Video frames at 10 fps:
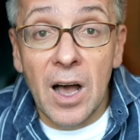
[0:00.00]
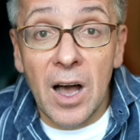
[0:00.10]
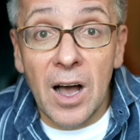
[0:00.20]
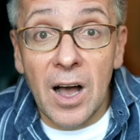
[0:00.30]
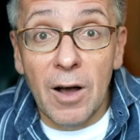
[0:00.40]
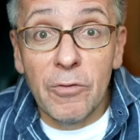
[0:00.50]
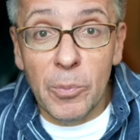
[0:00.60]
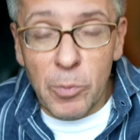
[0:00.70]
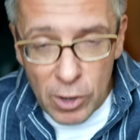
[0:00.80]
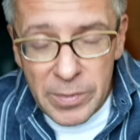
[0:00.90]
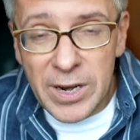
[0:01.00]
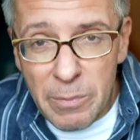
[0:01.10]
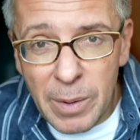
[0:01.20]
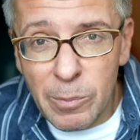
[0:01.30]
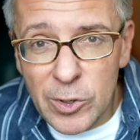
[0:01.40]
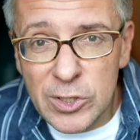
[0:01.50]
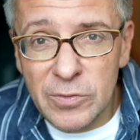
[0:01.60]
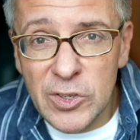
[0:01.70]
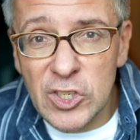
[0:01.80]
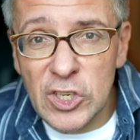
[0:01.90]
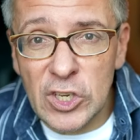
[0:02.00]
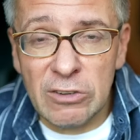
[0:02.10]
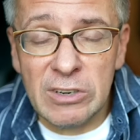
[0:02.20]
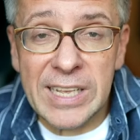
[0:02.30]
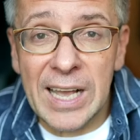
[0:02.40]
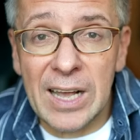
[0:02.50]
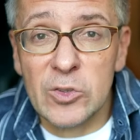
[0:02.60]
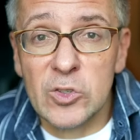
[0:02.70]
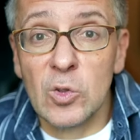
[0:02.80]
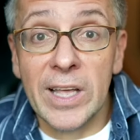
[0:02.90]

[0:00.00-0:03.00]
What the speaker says: of the permanent members of the Security Council,